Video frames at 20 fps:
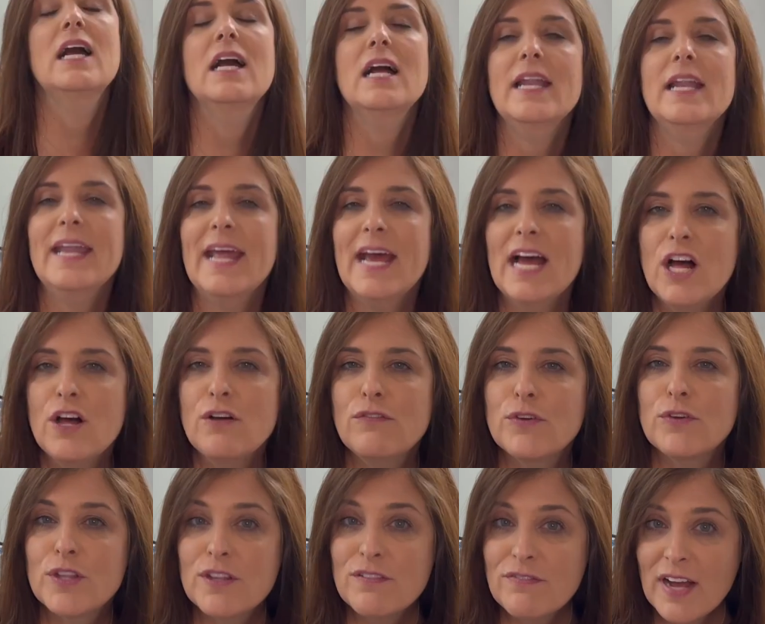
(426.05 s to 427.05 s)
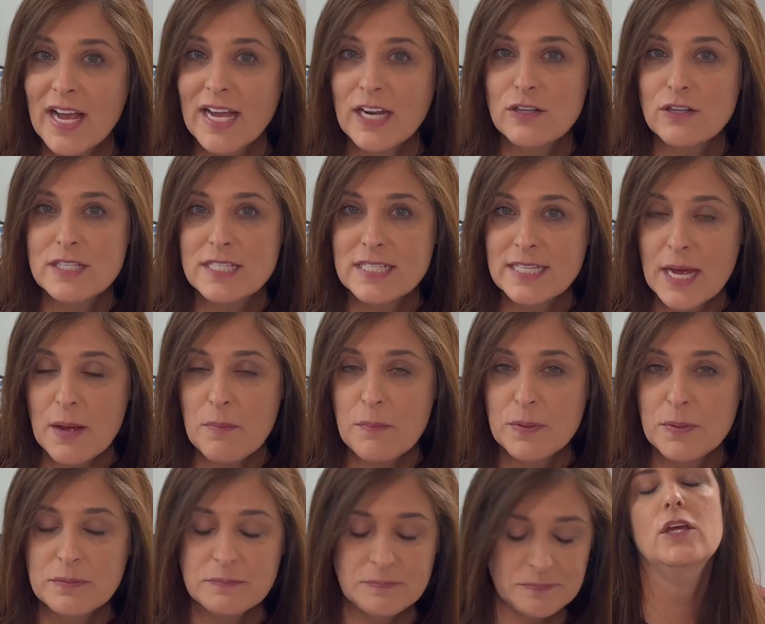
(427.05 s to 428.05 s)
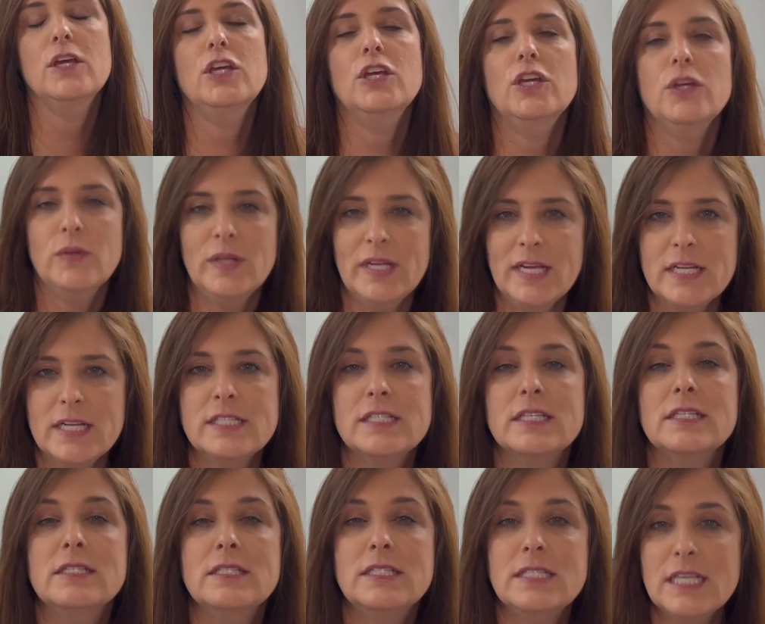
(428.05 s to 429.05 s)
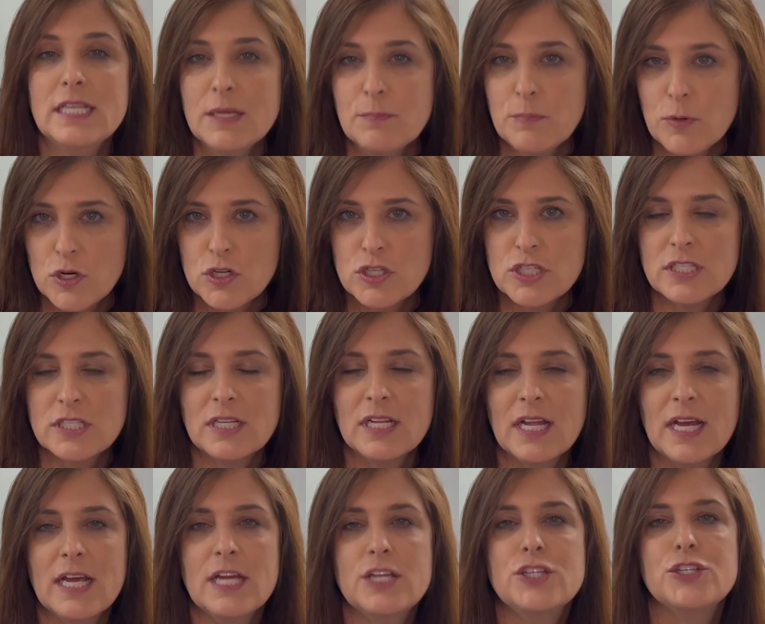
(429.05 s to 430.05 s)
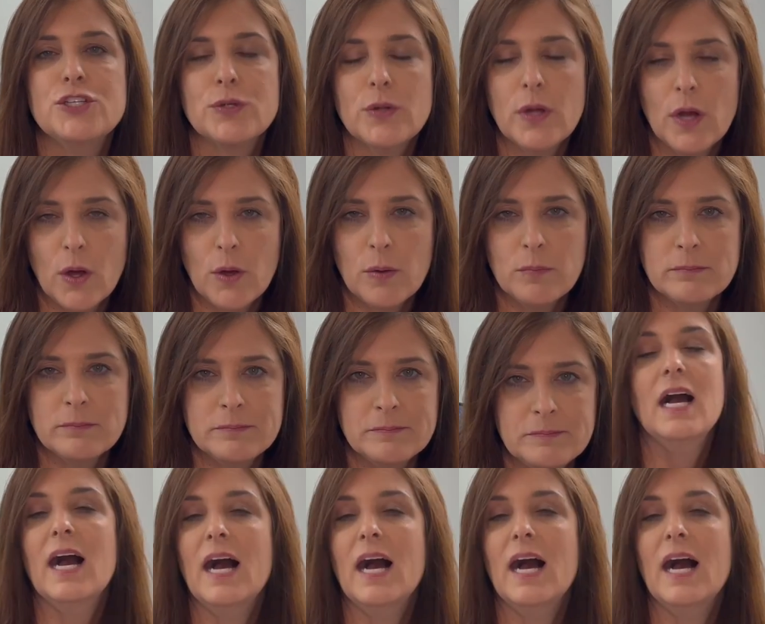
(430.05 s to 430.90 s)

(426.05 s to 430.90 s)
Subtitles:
Now for the final step. You need to depersonalize your home.